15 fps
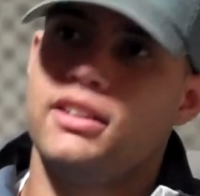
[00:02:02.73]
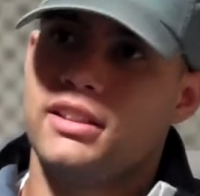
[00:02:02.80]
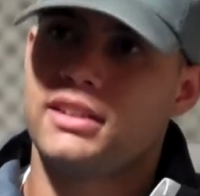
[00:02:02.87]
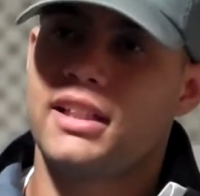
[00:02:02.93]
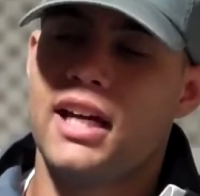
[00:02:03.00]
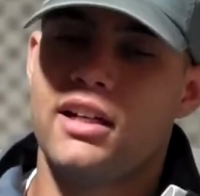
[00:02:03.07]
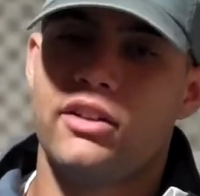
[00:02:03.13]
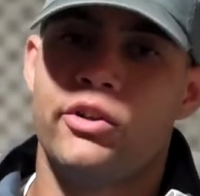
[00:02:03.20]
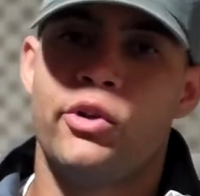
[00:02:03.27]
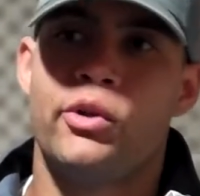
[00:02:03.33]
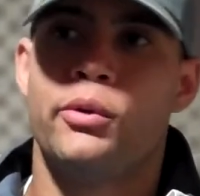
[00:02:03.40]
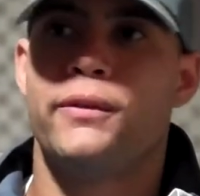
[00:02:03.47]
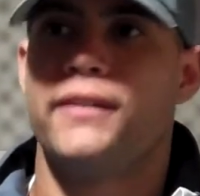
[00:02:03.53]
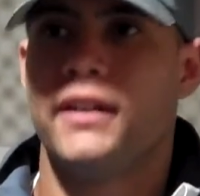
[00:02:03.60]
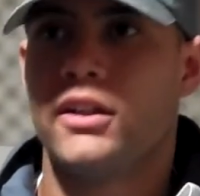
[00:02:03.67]
just kind of
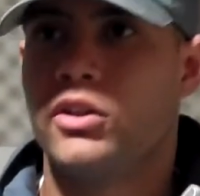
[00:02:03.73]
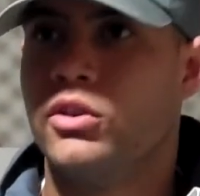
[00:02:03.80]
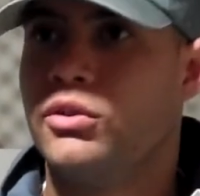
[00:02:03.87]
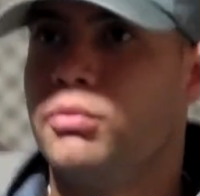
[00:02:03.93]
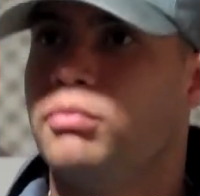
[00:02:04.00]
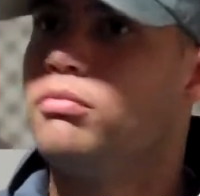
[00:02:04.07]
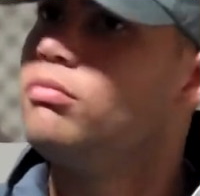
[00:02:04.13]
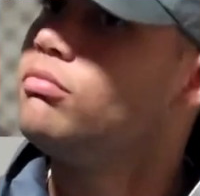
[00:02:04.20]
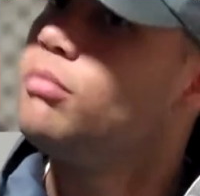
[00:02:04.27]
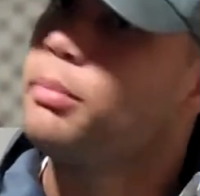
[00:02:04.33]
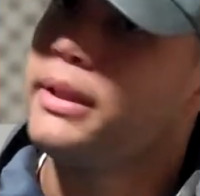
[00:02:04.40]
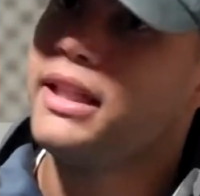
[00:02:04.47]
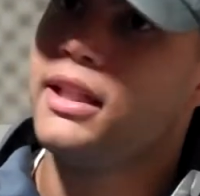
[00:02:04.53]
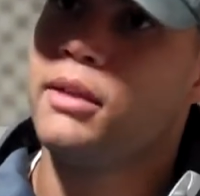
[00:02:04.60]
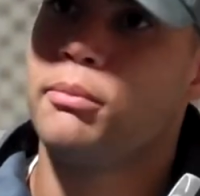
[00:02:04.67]
knowing what they're going
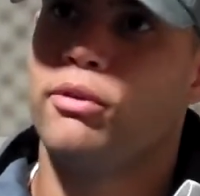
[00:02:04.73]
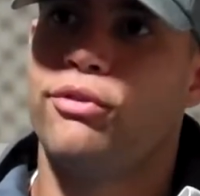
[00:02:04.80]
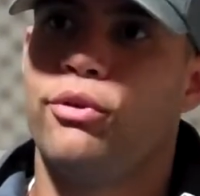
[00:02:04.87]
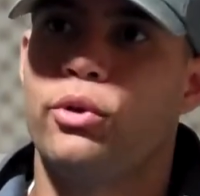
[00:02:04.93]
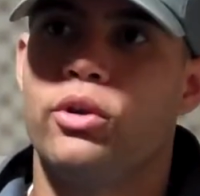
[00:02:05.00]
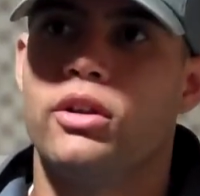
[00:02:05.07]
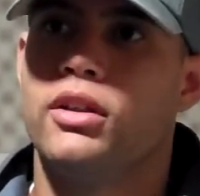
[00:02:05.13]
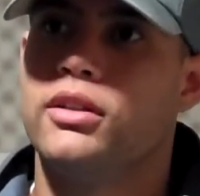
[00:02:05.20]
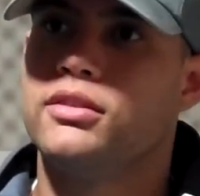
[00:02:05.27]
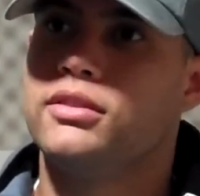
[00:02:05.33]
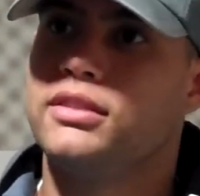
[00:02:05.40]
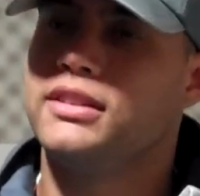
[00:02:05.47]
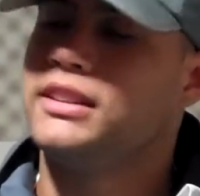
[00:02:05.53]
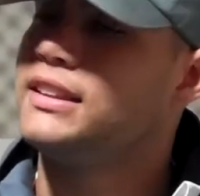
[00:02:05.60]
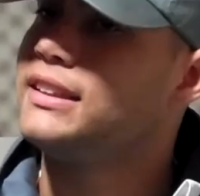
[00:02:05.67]
be in before
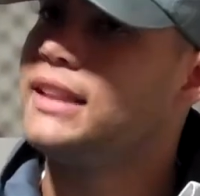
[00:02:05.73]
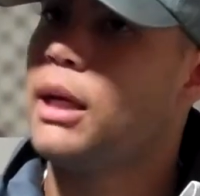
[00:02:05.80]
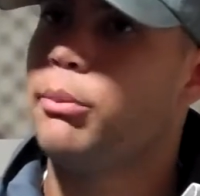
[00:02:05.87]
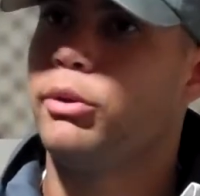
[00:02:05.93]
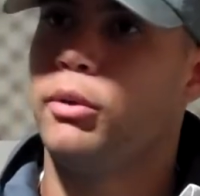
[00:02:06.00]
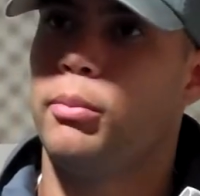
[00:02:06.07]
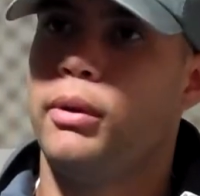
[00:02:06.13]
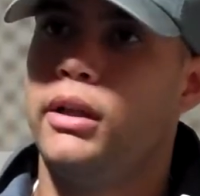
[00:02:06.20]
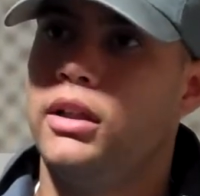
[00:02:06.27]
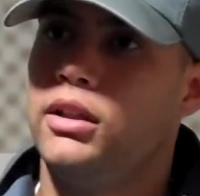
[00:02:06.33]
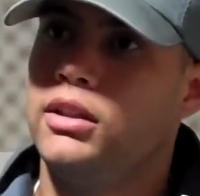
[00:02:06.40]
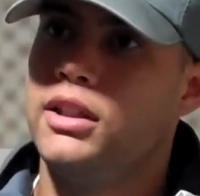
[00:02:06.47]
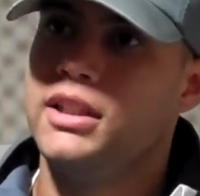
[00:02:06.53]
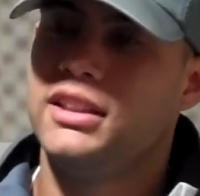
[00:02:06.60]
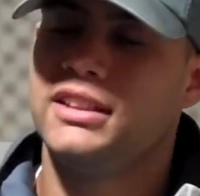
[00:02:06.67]
the snap of the
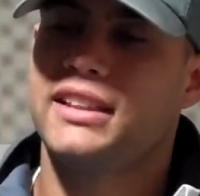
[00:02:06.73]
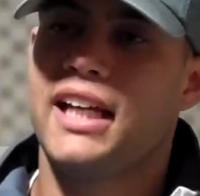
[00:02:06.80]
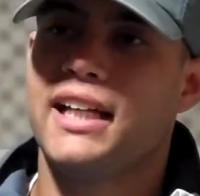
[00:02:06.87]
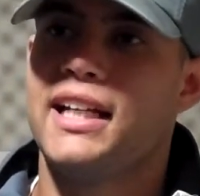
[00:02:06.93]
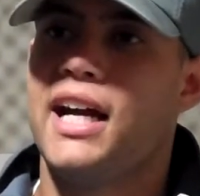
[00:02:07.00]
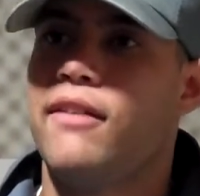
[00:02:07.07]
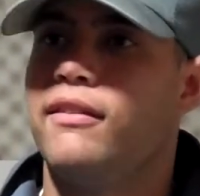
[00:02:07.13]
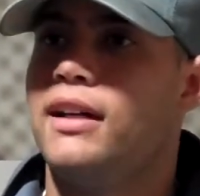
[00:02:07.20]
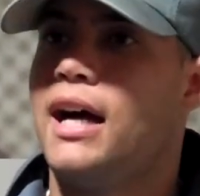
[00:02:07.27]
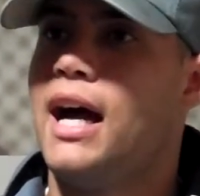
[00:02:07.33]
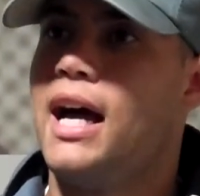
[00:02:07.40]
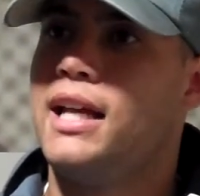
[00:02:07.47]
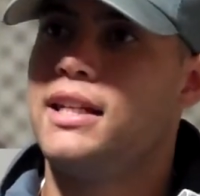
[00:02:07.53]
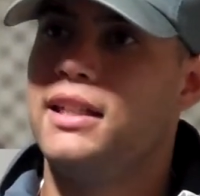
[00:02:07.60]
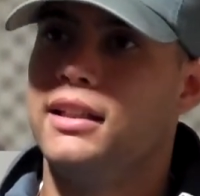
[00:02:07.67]
ball, just kind of having an
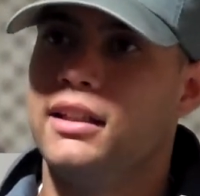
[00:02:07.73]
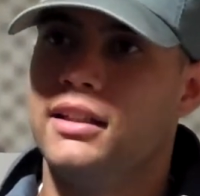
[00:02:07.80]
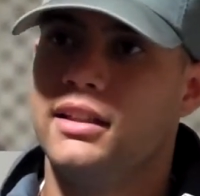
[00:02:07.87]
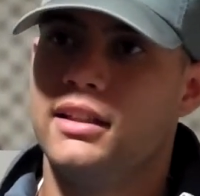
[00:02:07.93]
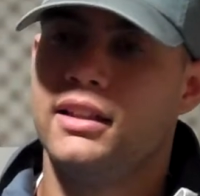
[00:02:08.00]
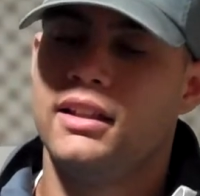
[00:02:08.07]
idea,